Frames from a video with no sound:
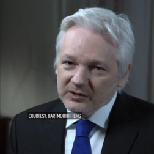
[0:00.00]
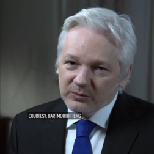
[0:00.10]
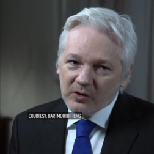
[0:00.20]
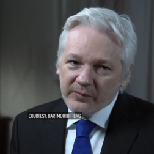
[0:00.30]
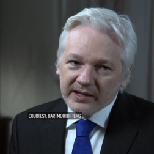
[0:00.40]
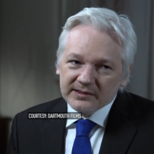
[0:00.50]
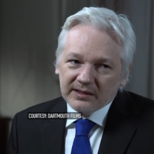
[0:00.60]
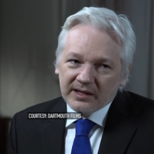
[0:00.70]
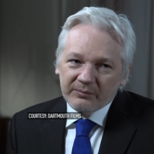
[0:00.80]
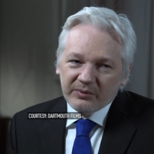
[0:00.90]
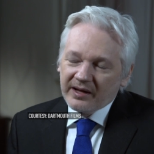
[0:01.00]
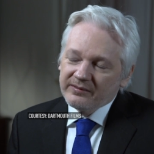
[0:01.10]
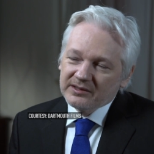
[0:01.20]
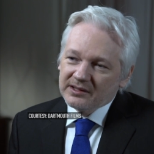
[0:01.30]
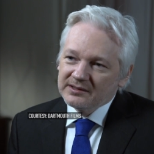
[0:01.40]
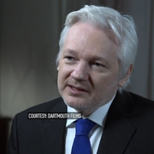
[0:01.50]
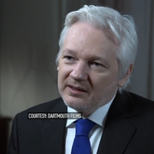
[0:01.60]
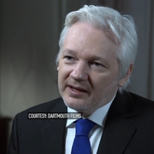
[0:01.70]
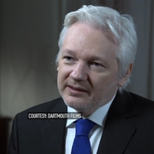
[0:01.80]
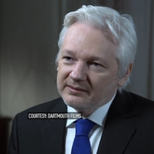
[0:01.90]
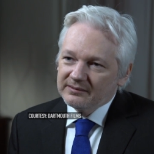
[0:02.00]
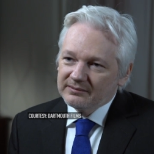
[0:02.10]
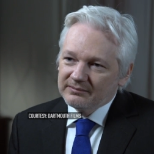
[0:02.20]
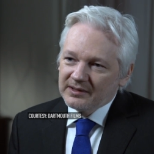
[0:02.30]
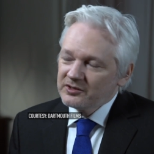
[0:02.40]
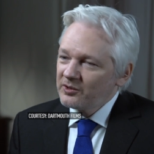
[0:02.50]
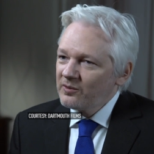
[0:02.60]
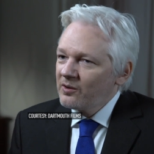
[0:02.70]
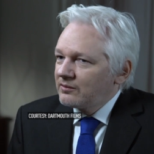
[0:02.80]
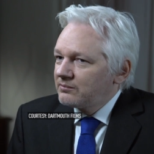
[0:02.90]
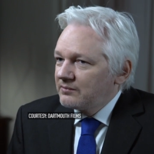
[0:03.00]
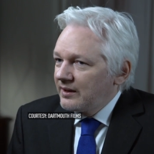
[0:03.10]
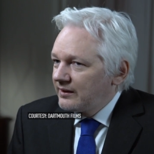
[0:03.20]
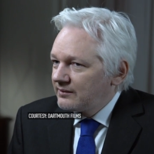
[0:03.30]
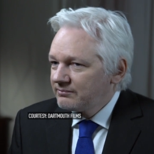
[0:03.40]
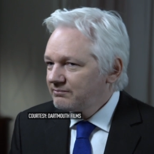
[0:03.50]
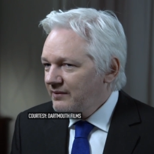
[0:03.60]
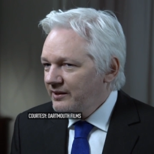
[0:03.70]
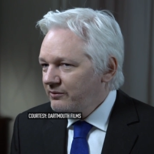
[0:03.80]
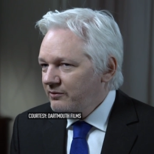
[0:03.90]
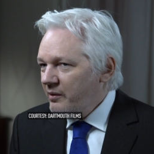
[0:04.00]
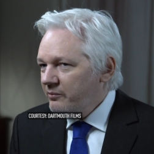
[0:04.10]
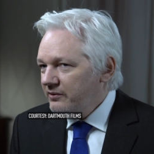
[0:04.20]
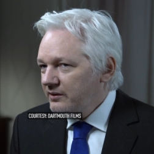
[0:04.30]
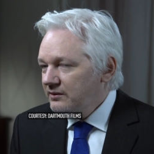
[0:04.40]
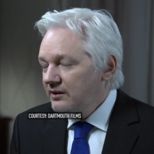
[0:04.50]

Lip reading: It's a world without sunlight, but I haven't seen sunlight in so long. Like, I don't remember it.